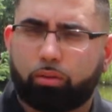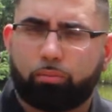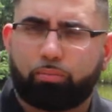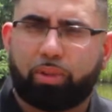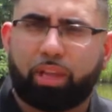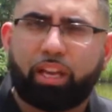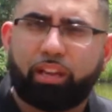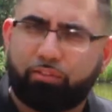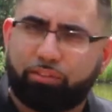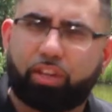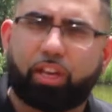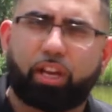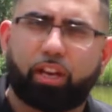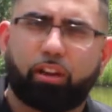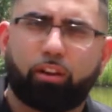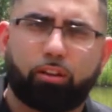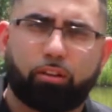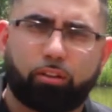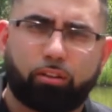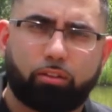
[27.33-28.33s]
plan of
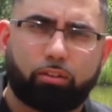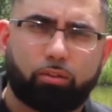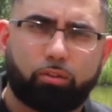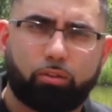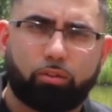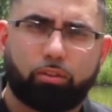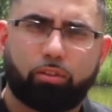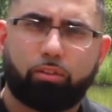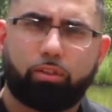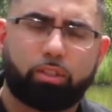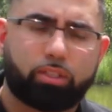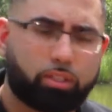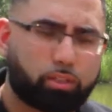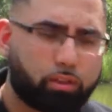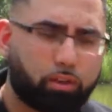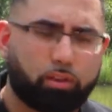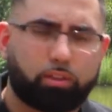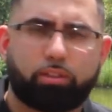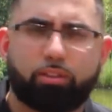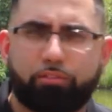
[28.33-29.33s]
care, the whole
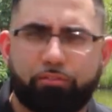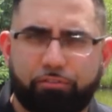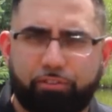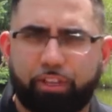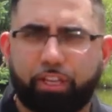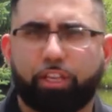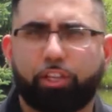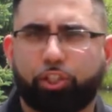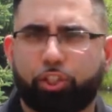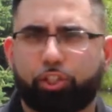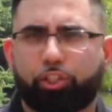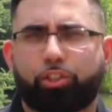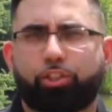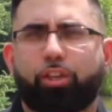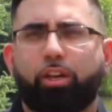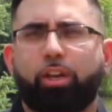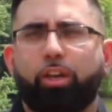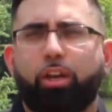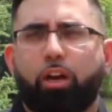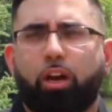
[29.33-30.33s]
start to finish
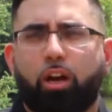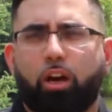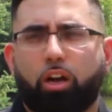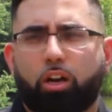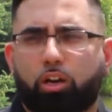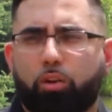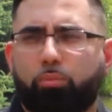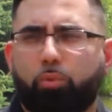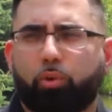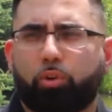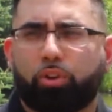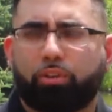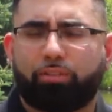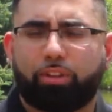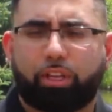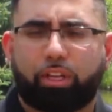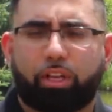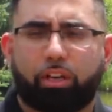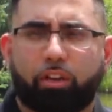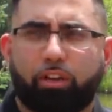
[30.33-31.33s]
component of
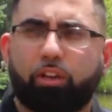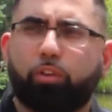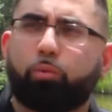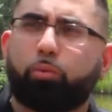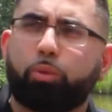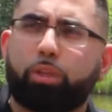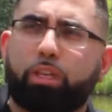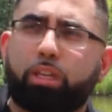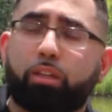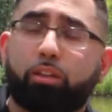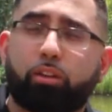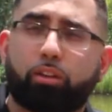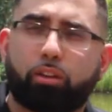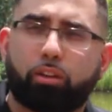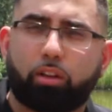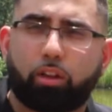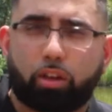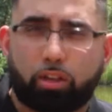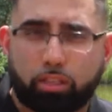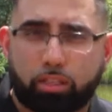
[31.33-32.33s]
the care. We did learn
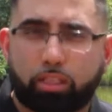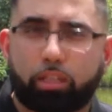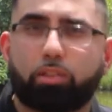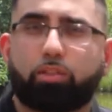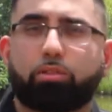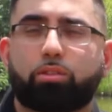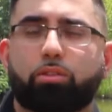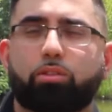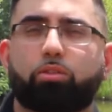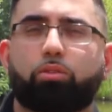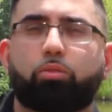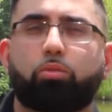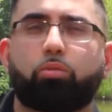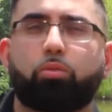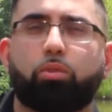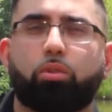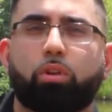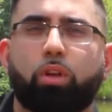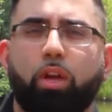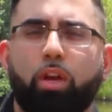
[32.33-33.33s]
a lot of skills in
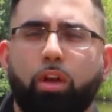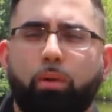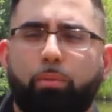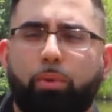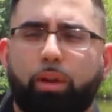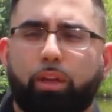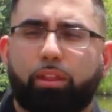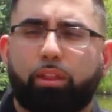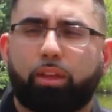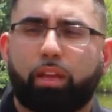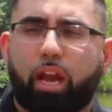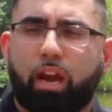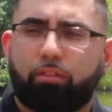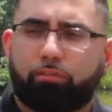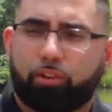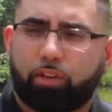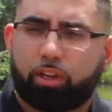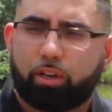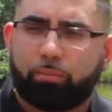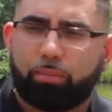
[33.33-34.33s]
school, but I think
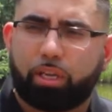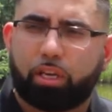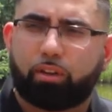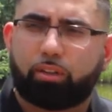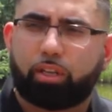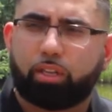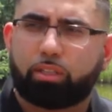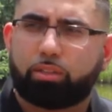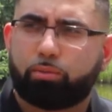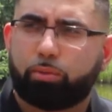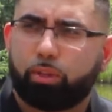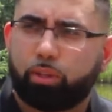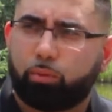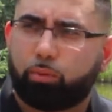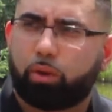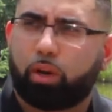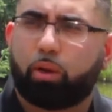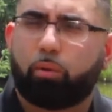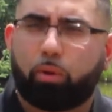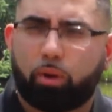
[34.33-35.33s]
after coming out, that's really
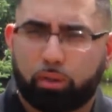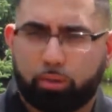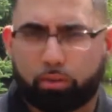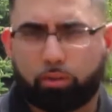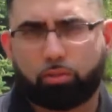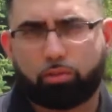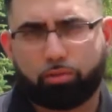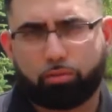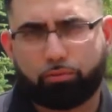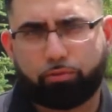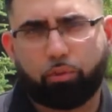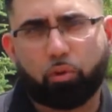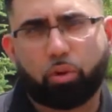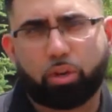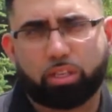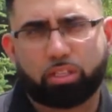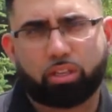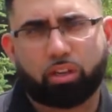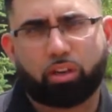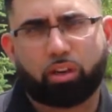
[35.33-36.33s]
what I wanted to also
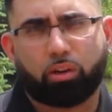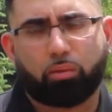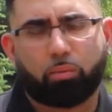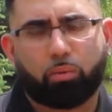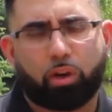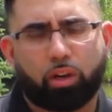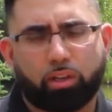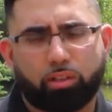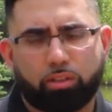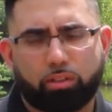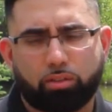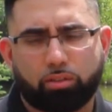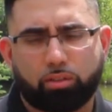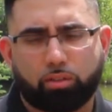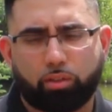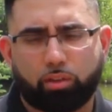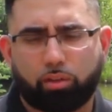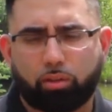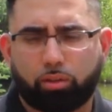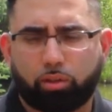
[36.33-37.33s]
focus on. I wanted to
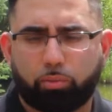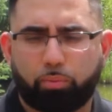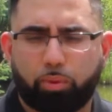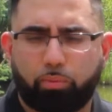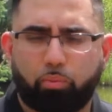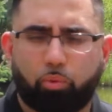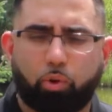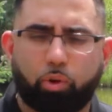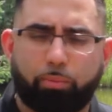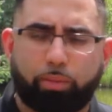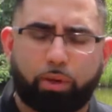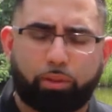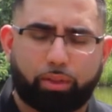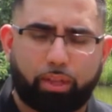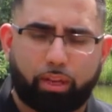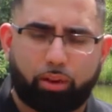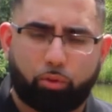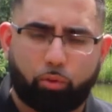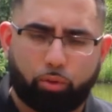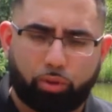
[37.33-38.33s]
learn a little bit more about
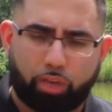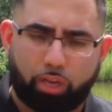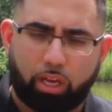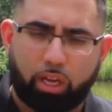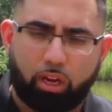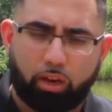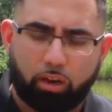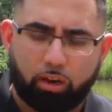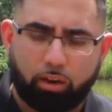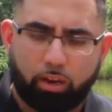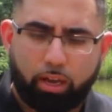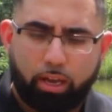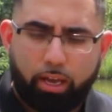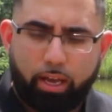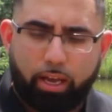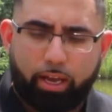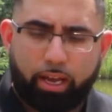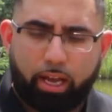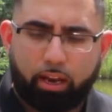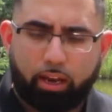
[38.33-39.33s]
that whole care
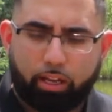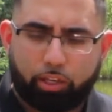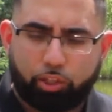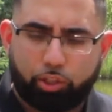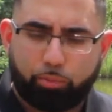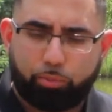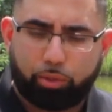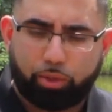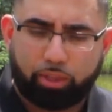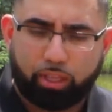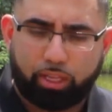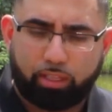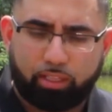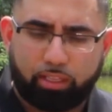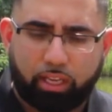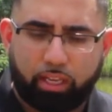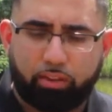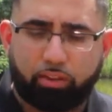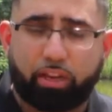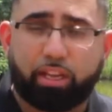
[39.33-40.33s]
and how to actually put that
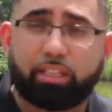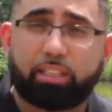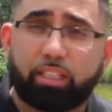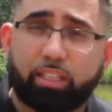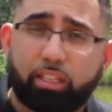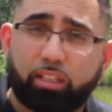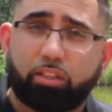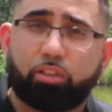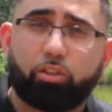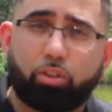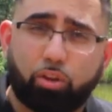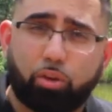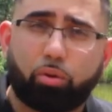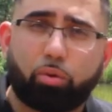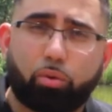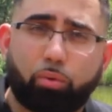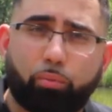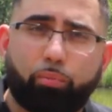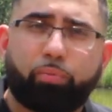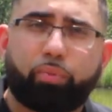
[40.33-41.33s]
together, and I didn't
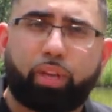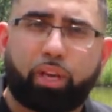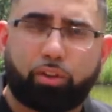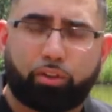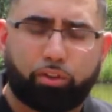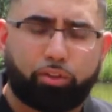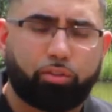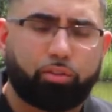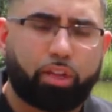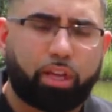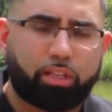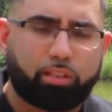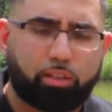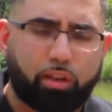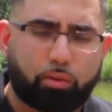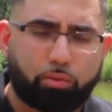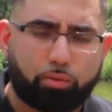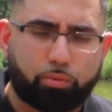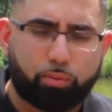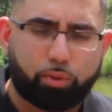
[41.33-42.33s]
know how to do that.
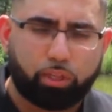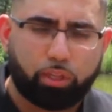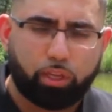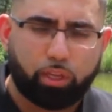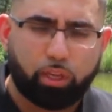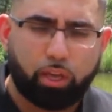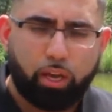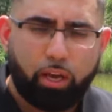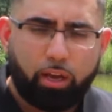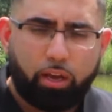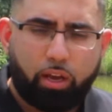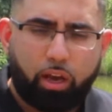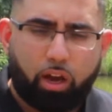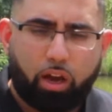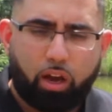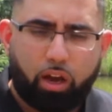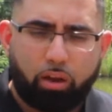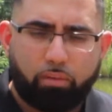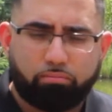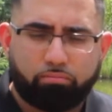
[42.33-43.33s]
So I was really
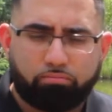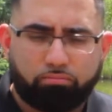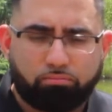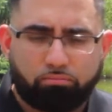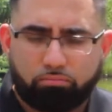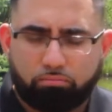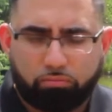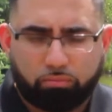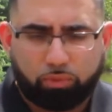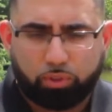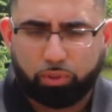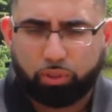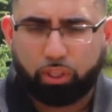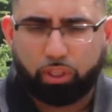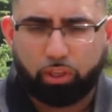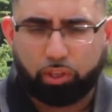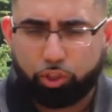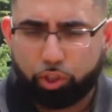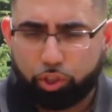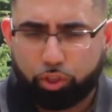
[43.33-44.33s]

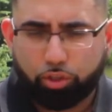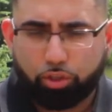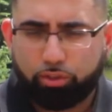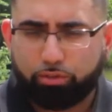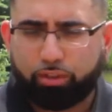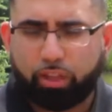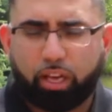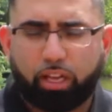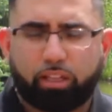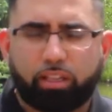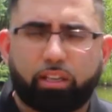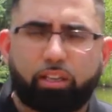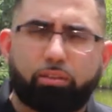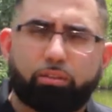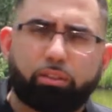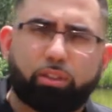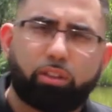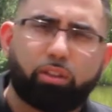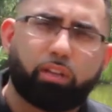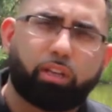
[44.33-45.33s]
unsure of that. Didn't
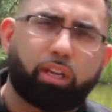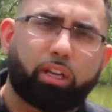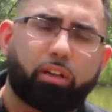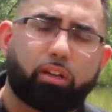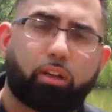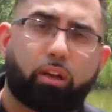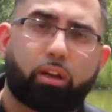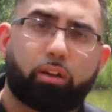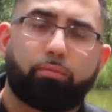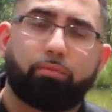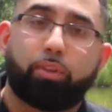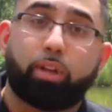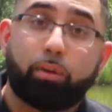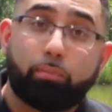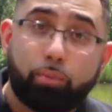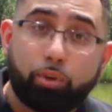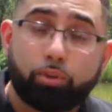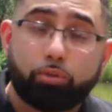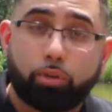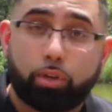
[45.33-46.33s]
really look at a lot of
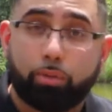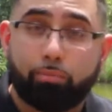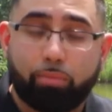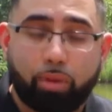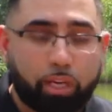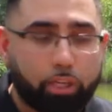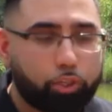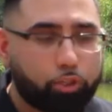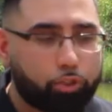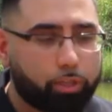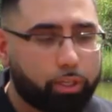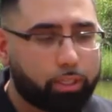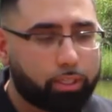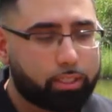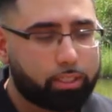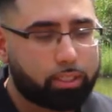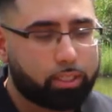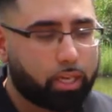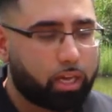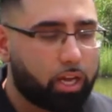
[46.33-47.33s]
numbers or any
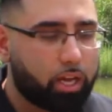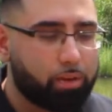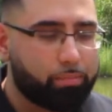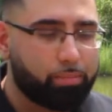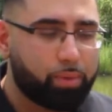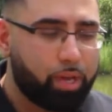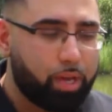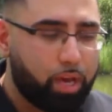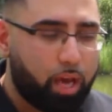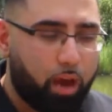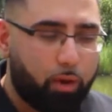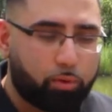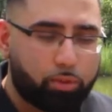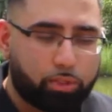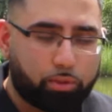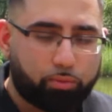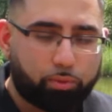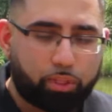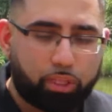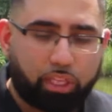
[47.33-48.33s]
metrics. I
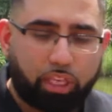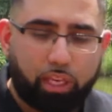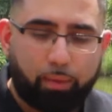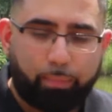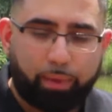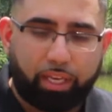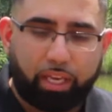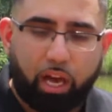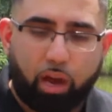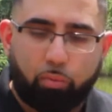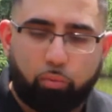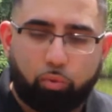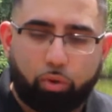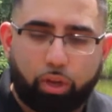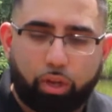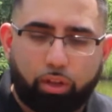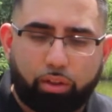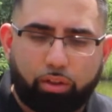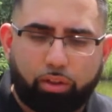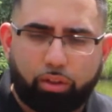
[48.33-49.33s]
wasn't really keeping up
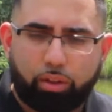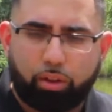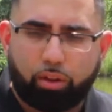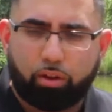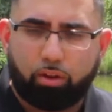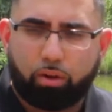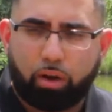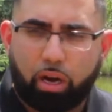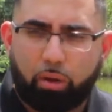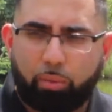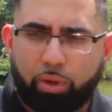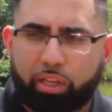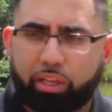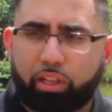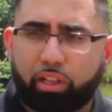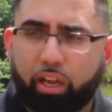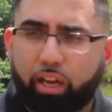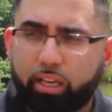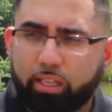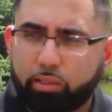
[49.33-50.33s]
with how my
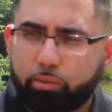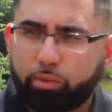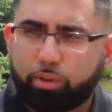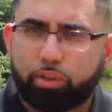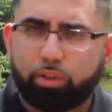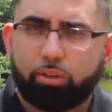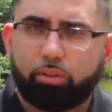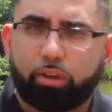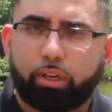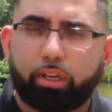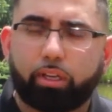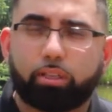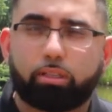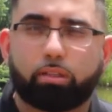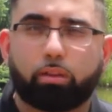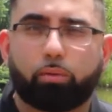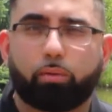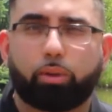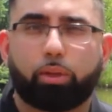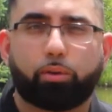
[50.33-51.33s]
clients were doing,
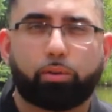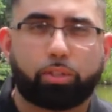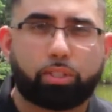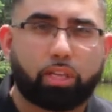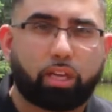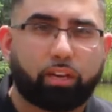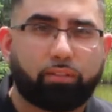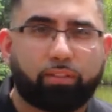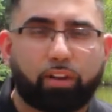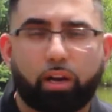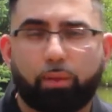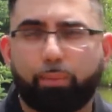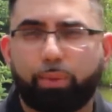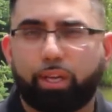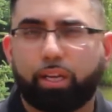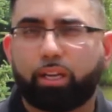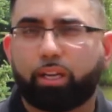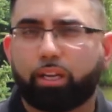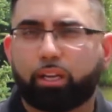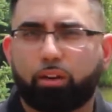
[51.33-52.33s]
so they were just kind of
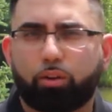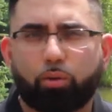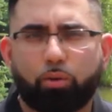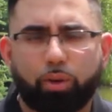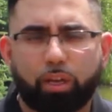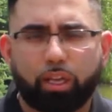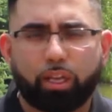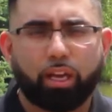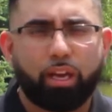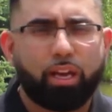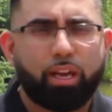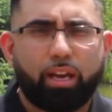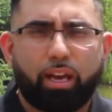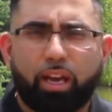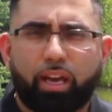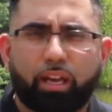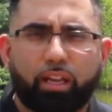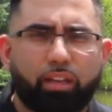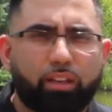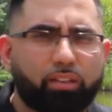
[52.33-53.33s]
coming in and going,
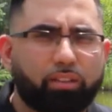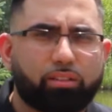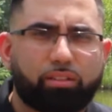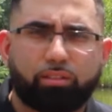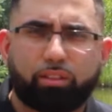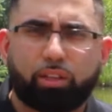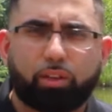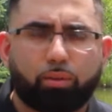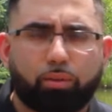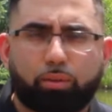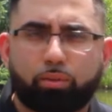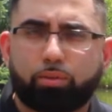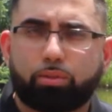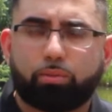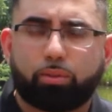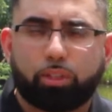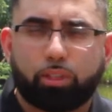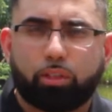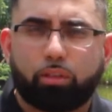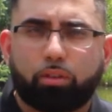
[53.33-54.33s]
and there was
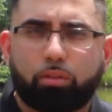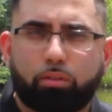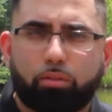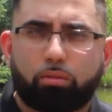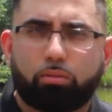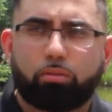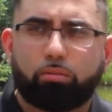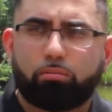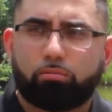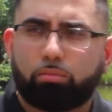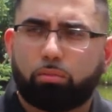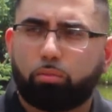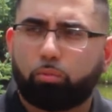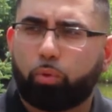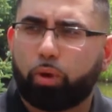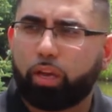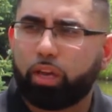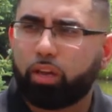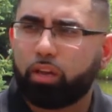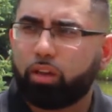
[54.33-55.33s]
really no
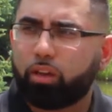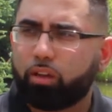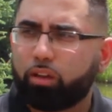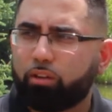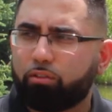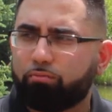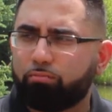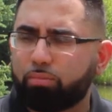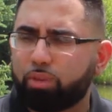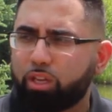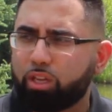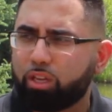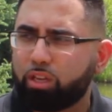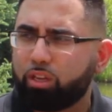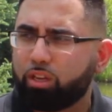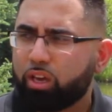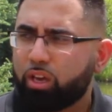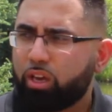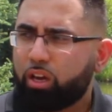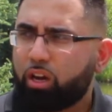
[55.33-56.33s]
way of
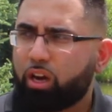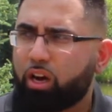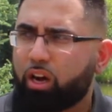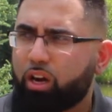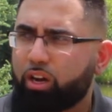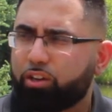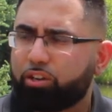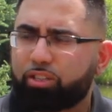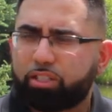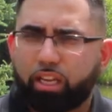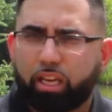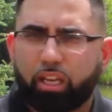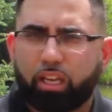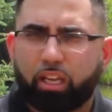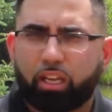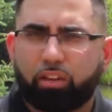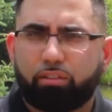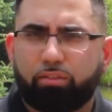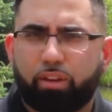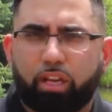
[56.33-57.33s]
me
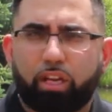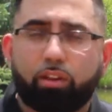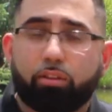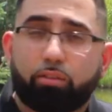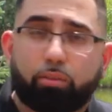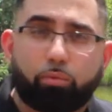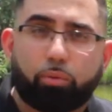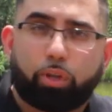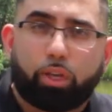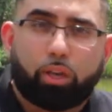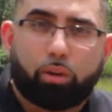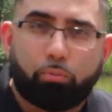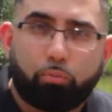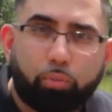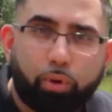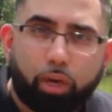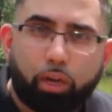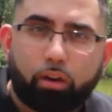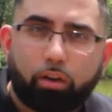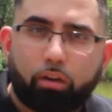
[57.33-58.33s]
understanding if any of them were getting
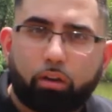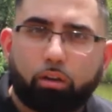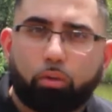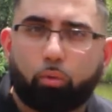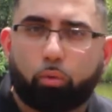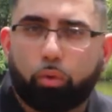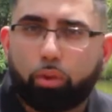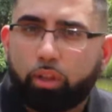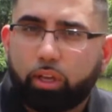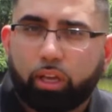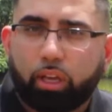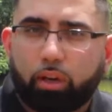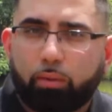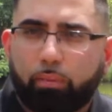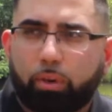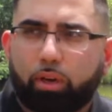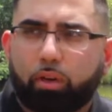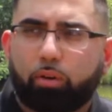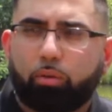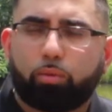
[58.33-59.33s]
better, or were they
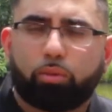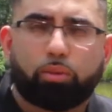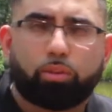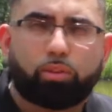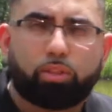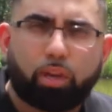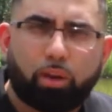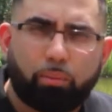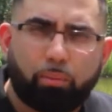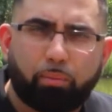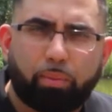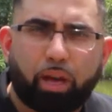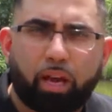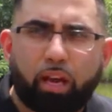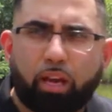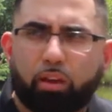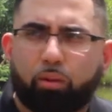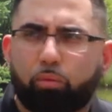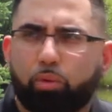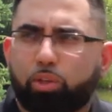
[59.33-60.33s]
getting better, were they just coming
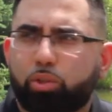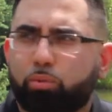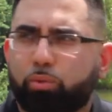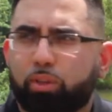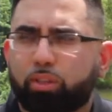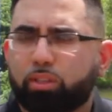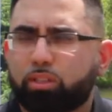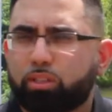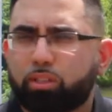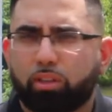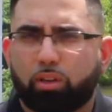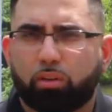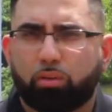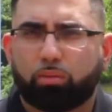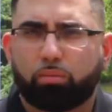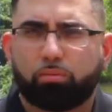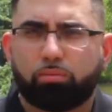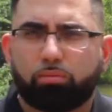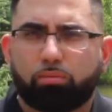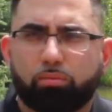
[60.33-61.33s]
back, which ones
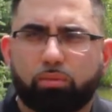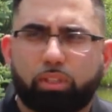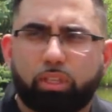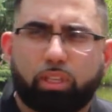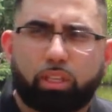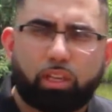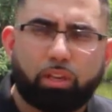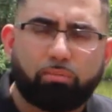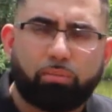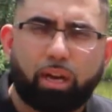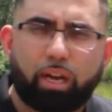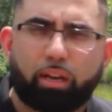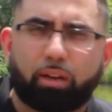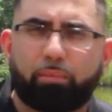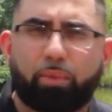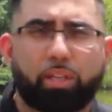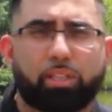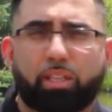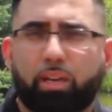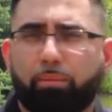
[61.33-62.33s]
didn't come
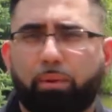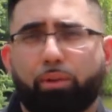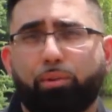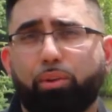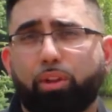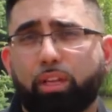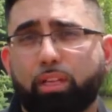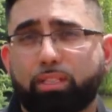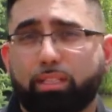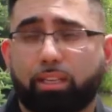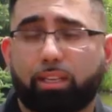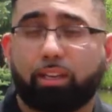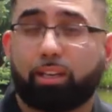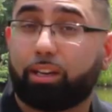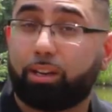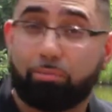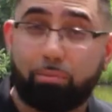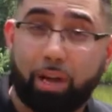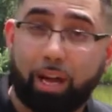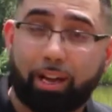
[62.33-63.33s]
back. By the time I realized they
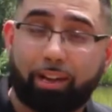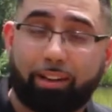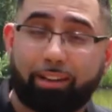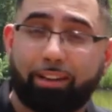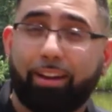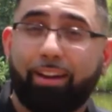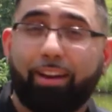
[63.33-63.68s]
didn't come back,